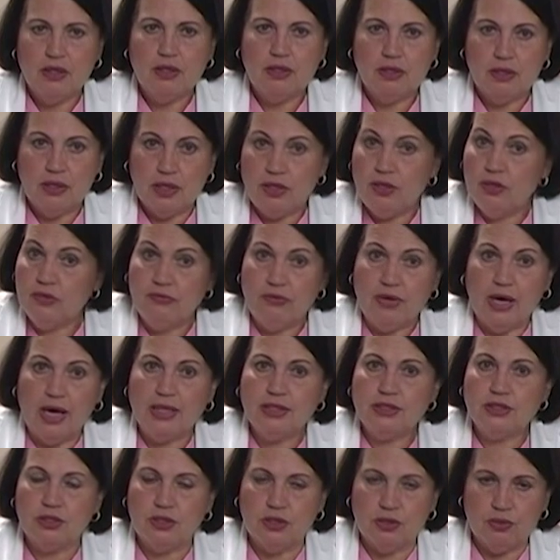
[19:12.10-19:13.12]
then you've
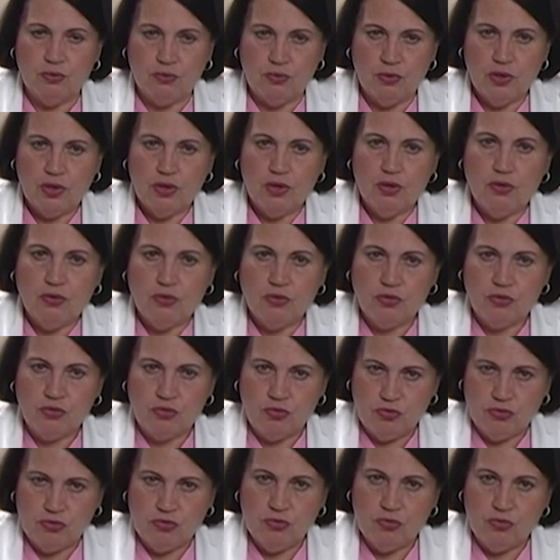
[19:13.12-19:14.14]
got to go
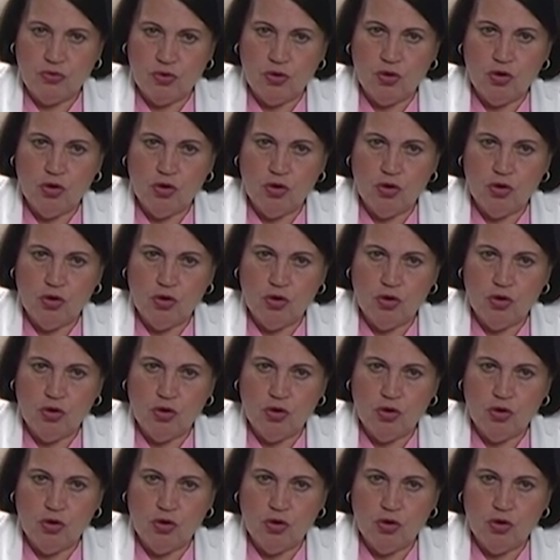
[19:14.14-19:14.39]
through your